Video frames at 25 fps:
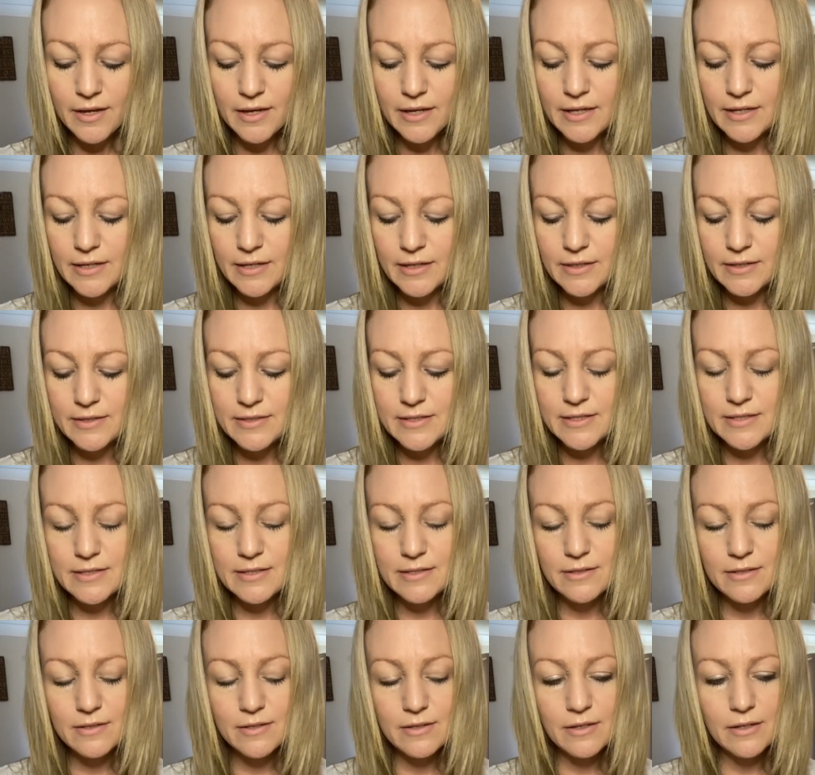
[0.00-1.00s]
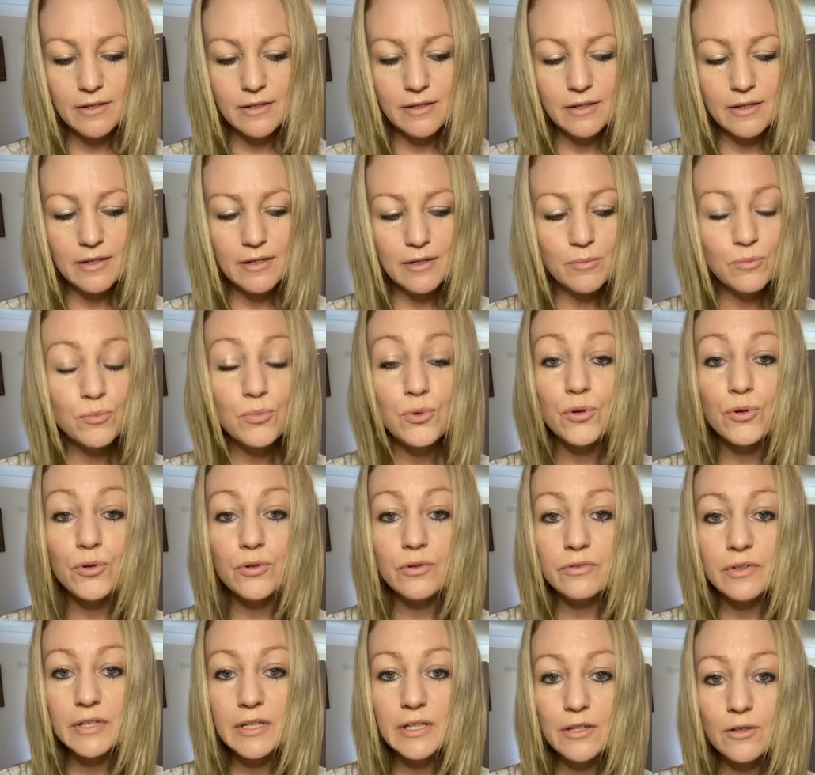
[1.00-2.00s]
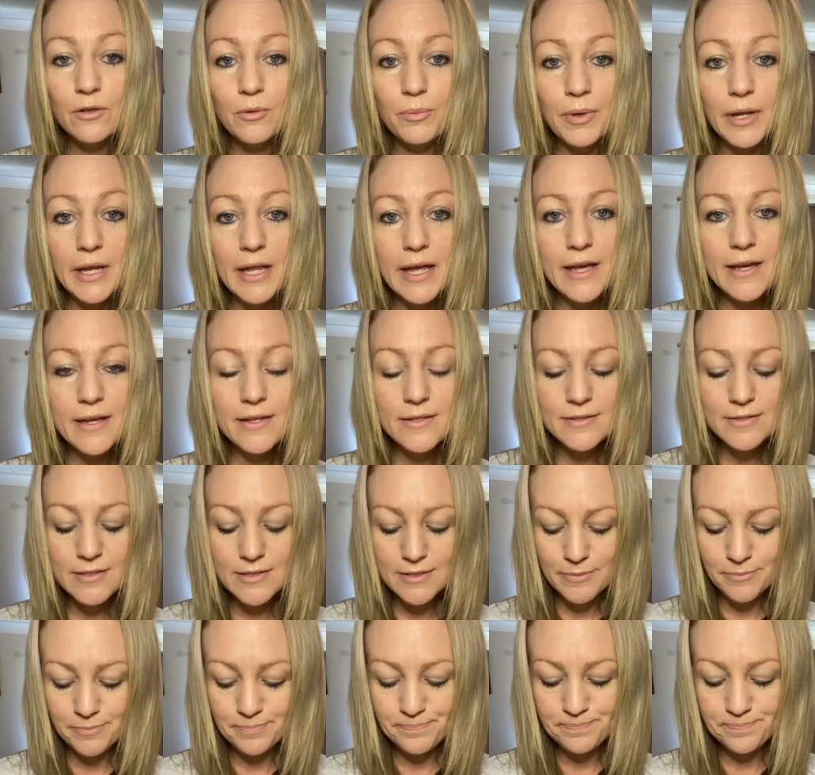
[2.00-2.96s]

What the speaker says: It's improving your plans.